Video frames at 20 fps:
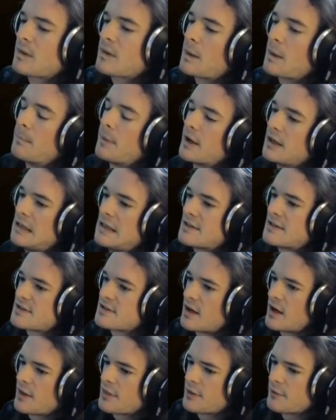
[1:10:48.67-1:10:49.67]
but it's
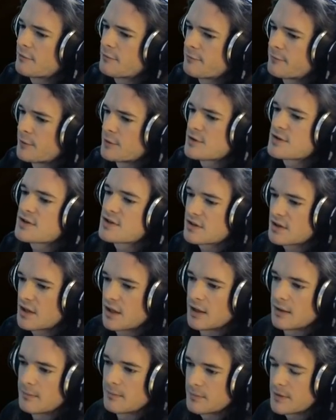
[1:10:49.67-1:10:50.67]
not the first
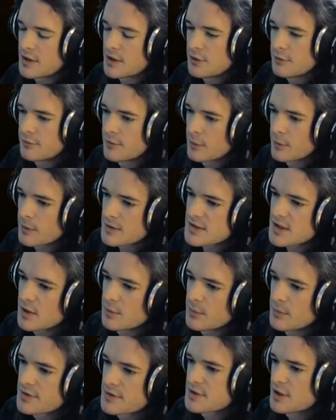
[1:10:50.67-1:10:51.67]
thing that you focus
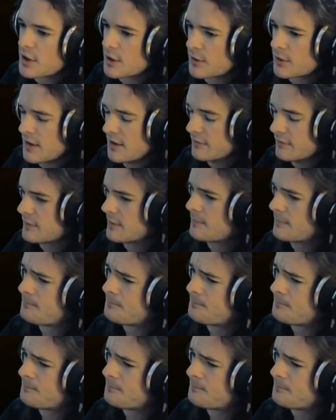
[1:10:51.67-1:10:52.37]
on with StarCraft.